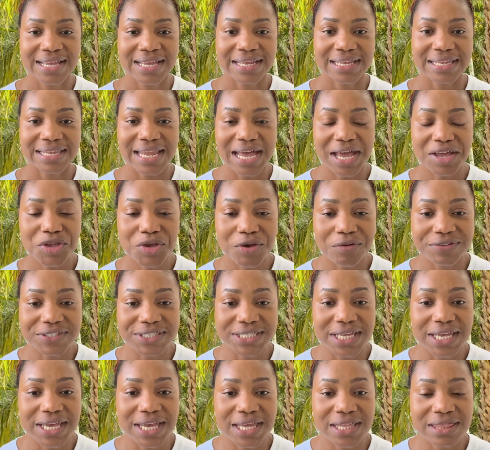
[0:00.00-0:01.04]
Now you've
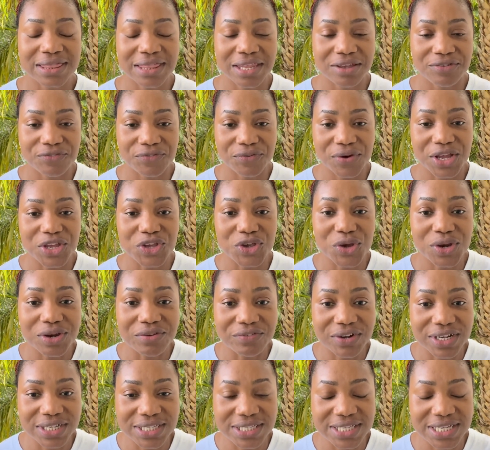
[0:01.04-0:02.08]
seen different
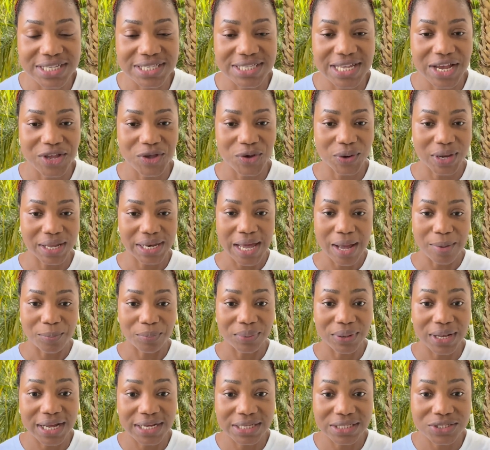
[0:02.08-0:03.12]
universities that you can
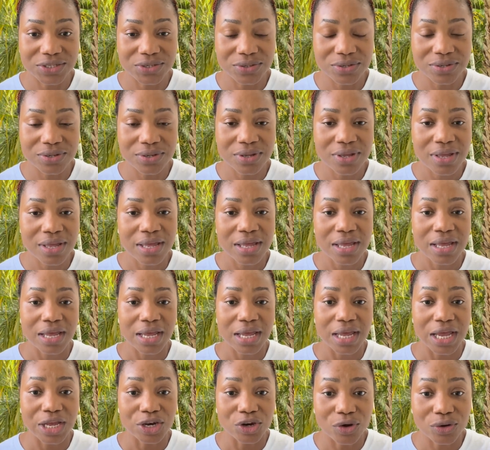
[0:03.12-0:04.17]
apply to
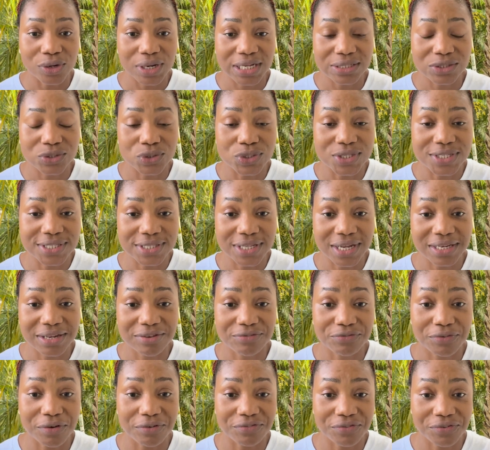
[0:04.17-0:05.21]
in order to study
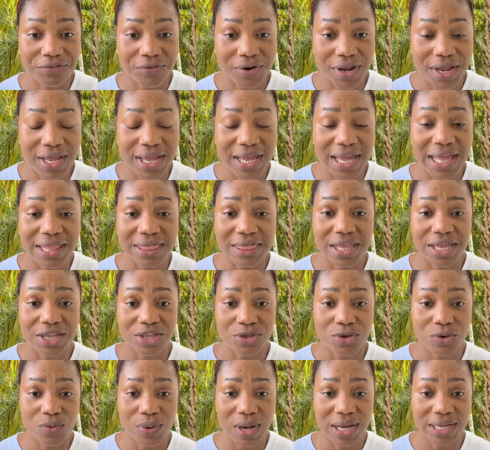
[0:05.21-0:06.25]
for free in the
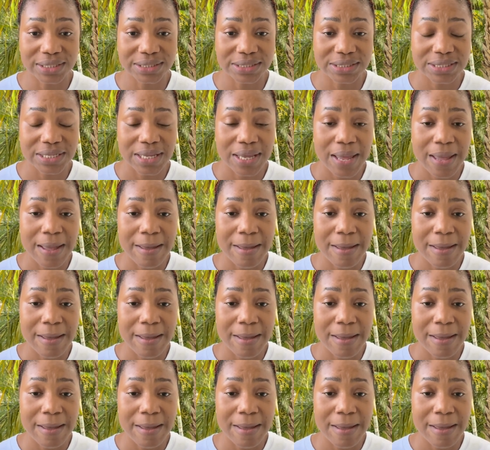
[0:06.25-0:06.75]
US.